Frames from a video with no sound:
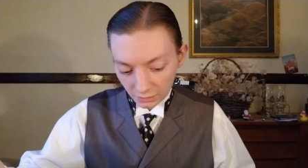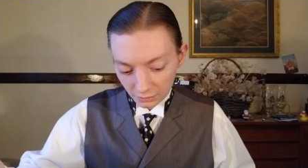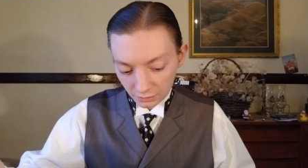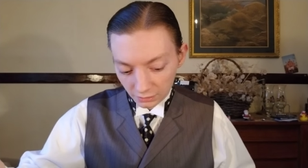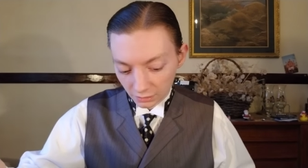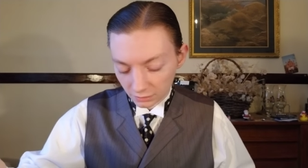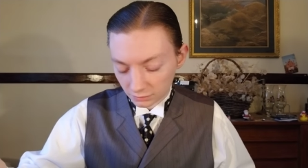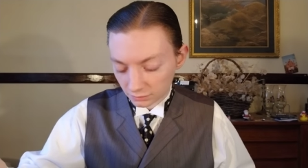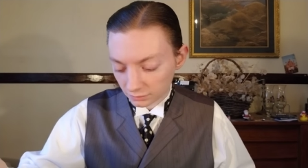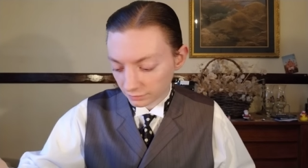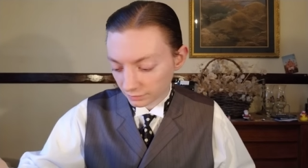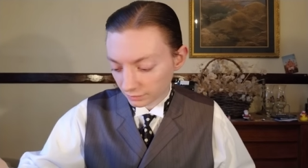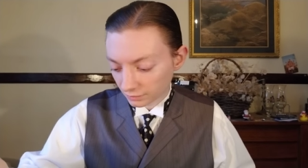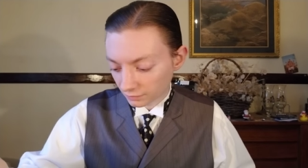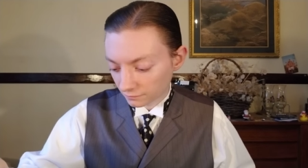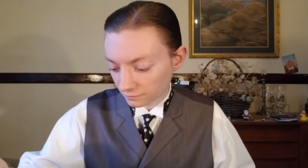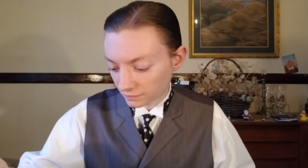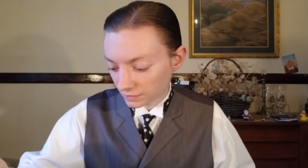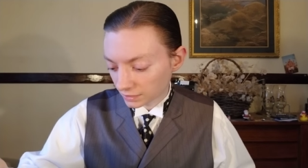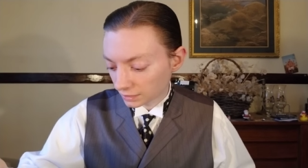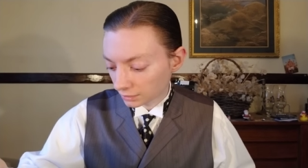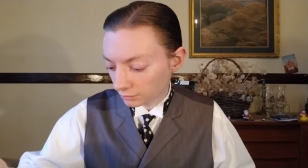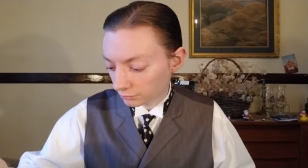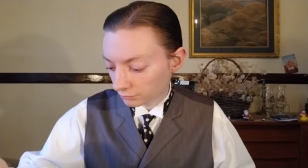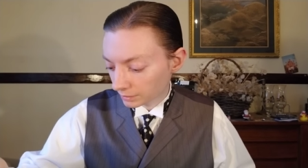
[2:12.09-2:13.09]
none of this
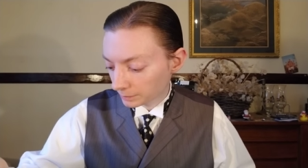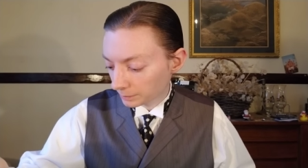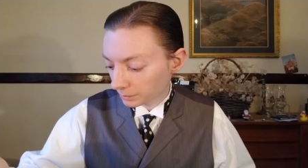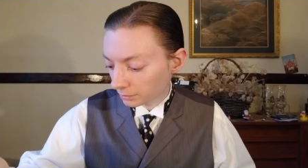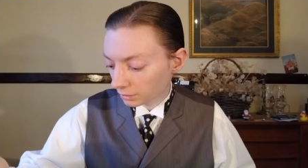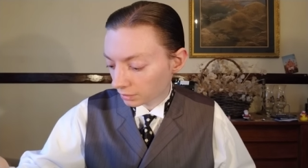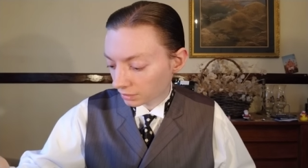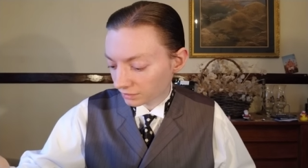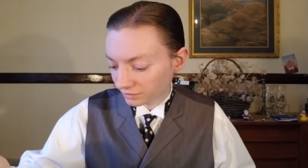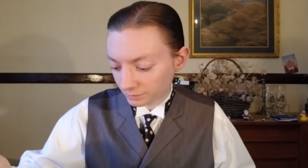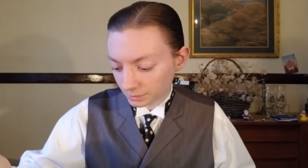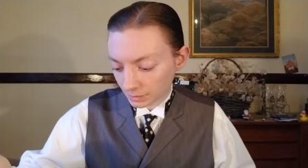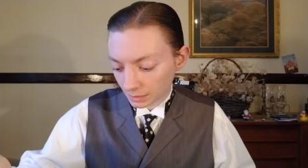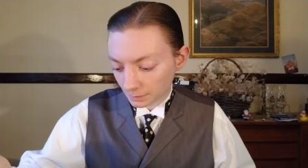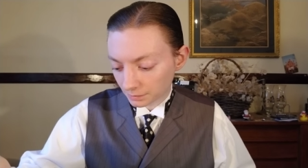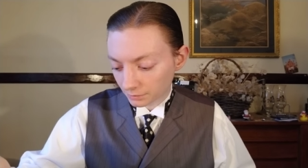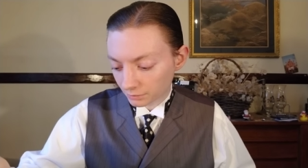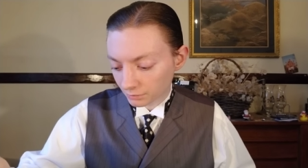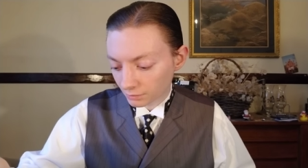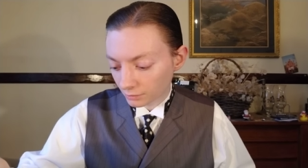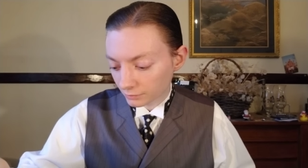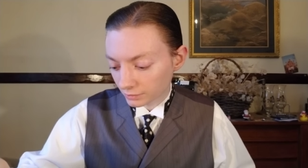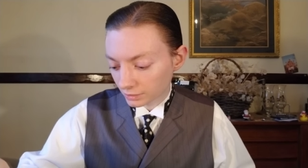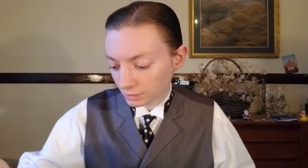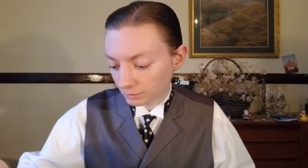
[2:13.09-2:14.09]
fake ripoff
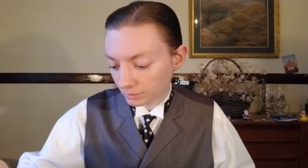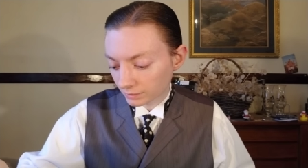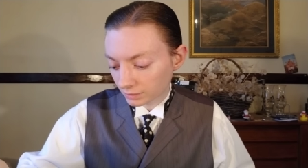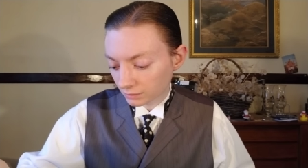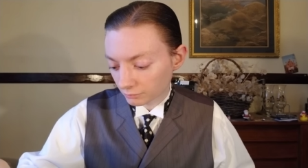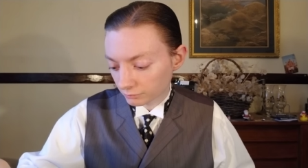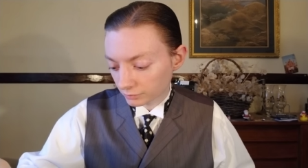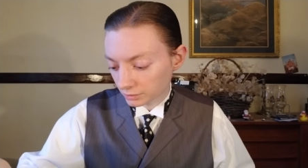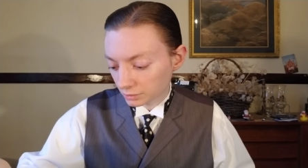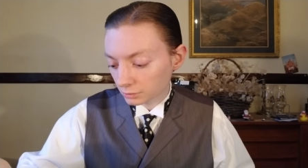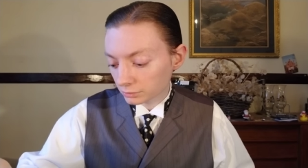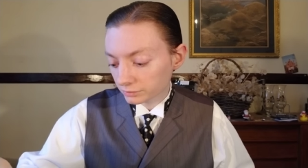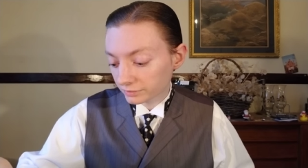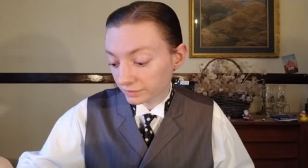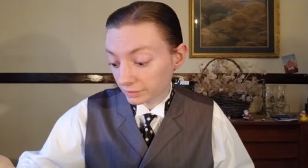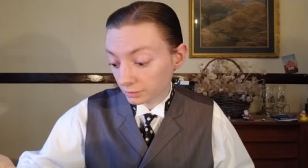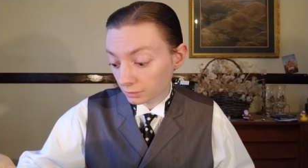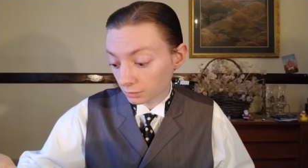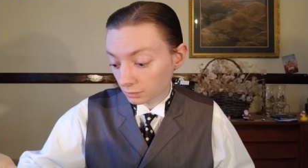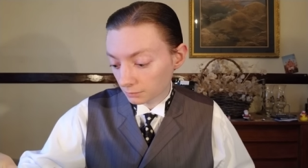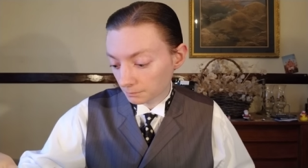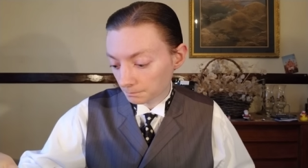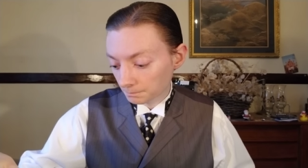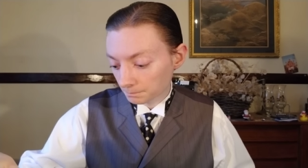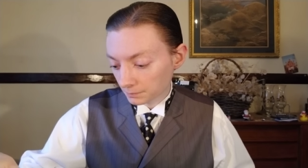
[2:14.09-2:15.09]
pepperoni, but the real
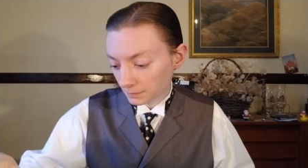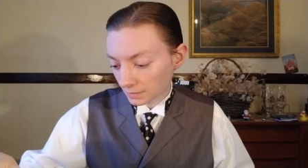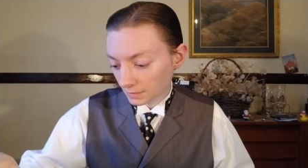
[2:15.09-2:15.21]
deal.